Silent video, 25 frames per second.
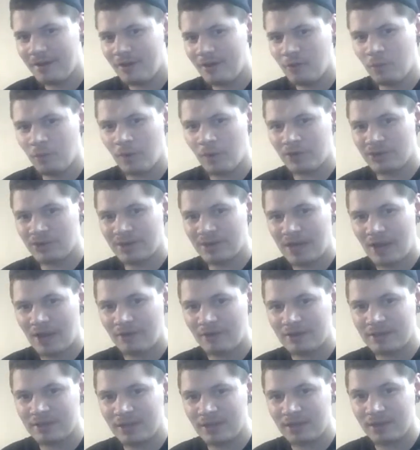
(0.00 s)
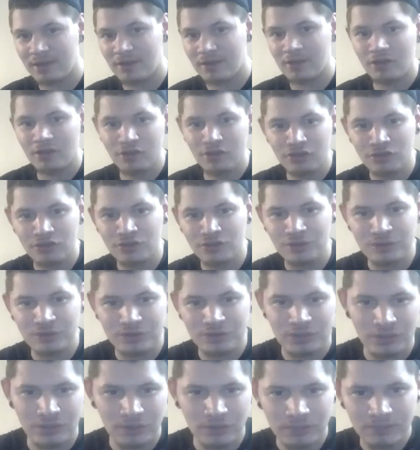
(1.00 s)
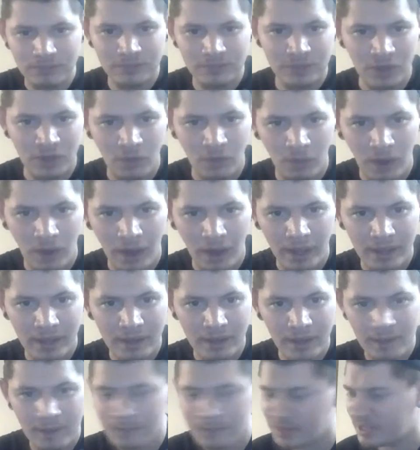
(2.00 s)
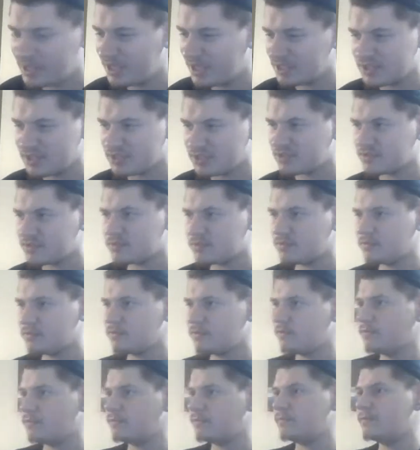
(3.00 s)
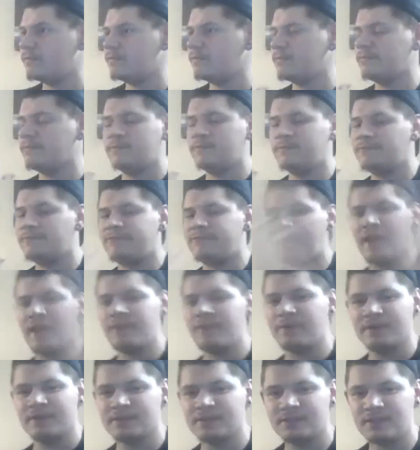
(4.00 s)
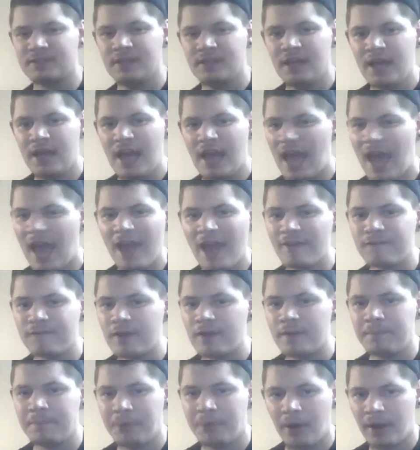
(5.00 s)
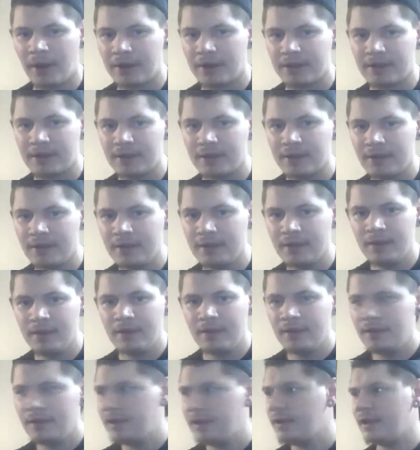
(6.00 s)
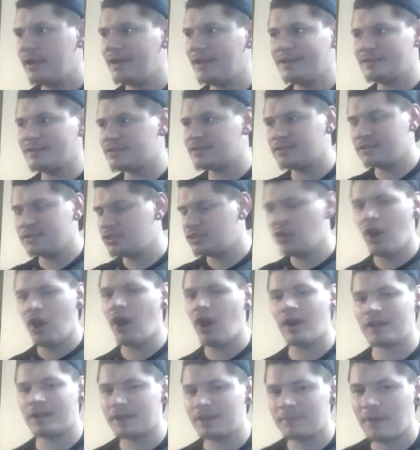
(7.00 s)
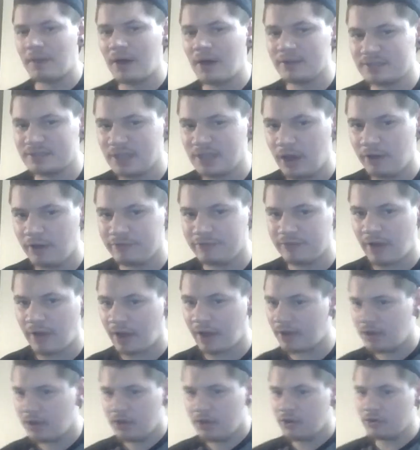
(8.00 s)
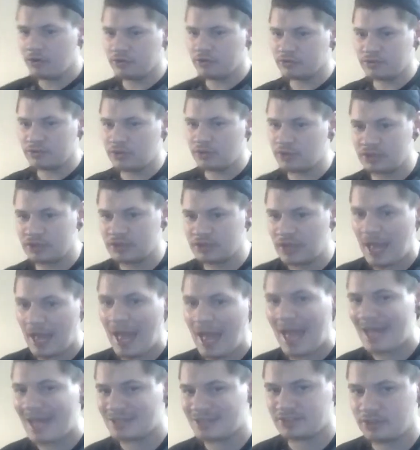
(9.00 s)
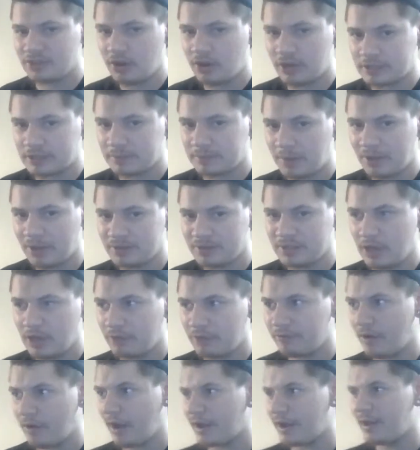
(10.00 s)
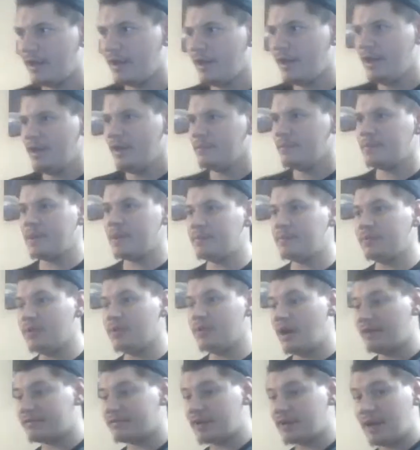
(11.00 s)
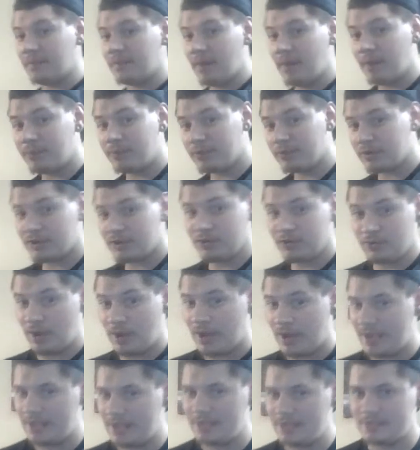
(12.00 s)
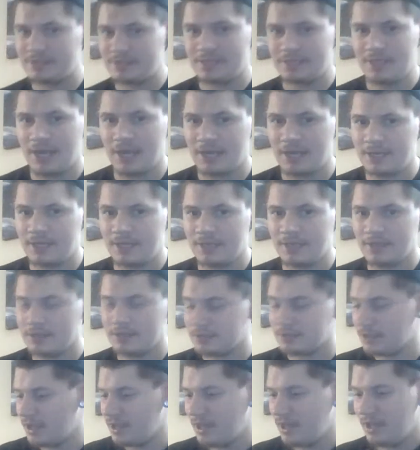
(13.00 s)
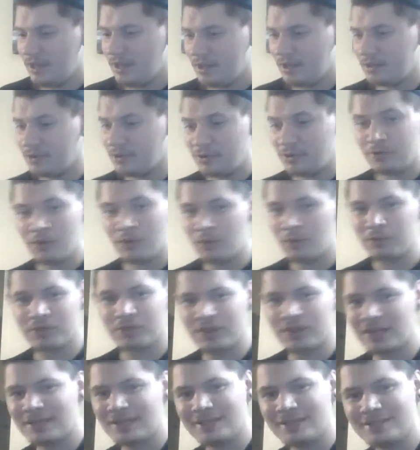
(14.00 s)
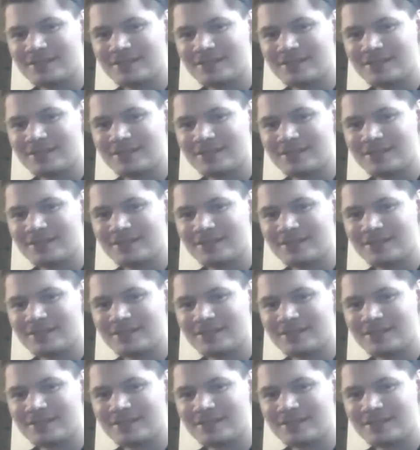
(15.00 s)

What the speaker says: wondering how he did it. YouTube. You know why? Because it's famous. Everybody is talking about Delphi or has talked about Delphi. People have came up with crazy ideas. You don't think this